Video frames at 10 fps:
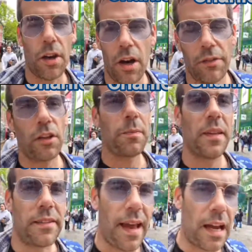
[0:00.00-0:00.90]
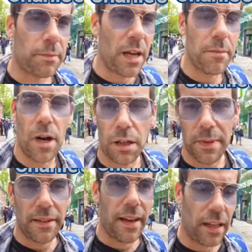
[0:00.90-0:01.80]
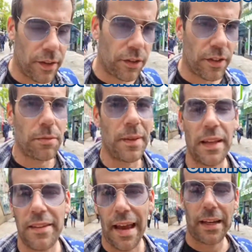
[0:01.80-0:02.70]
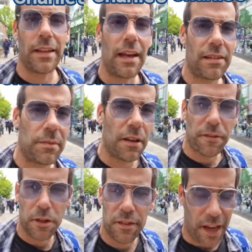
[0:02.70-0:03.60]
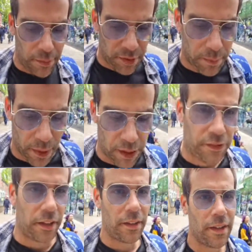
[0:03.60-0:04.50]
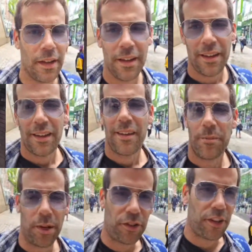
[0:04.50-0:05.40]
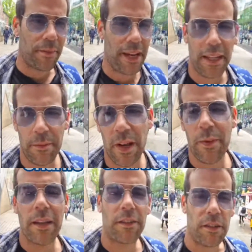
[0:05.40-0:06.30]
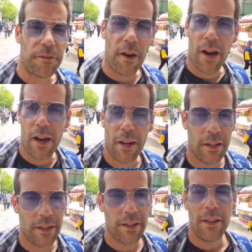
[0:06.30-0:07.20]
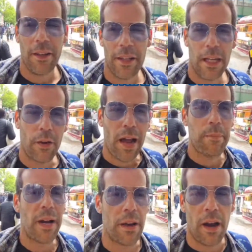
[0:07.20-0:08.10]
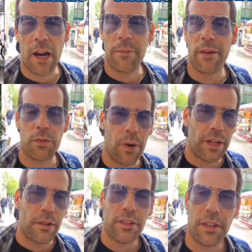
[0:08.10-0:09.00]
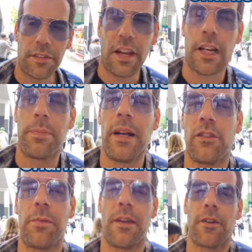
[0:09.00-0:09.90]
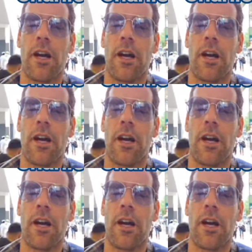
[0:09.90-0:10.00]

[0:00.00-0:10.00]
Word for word: So I've just been attacked by Mark B Television. No He's been antagonising me no a few times in person, pushing me, and he, he went too far. He grabbed my arm. I was worried he was no going to sucker punch me. I've